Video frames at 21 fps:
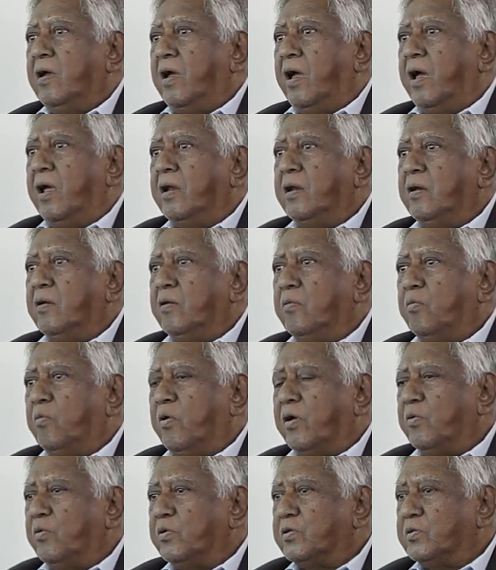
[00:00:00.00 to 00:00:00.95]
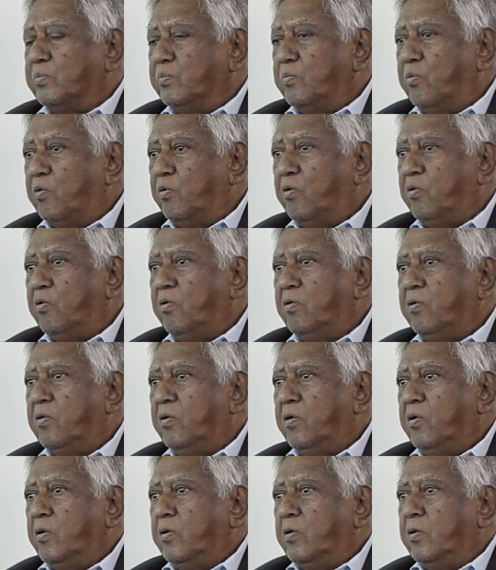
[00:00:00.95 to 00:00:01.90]
And what was more,
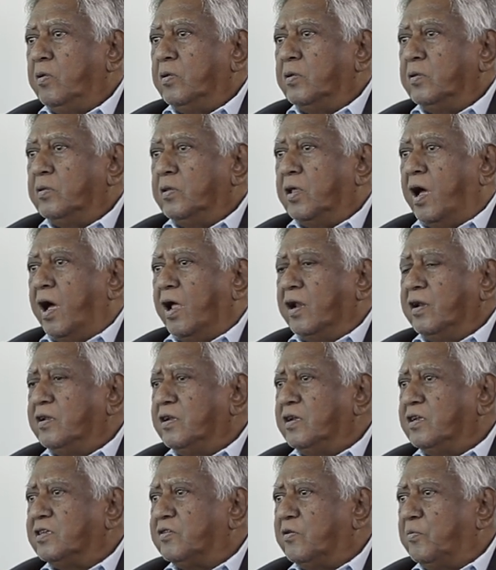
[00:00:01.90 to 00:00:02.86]
the hundreds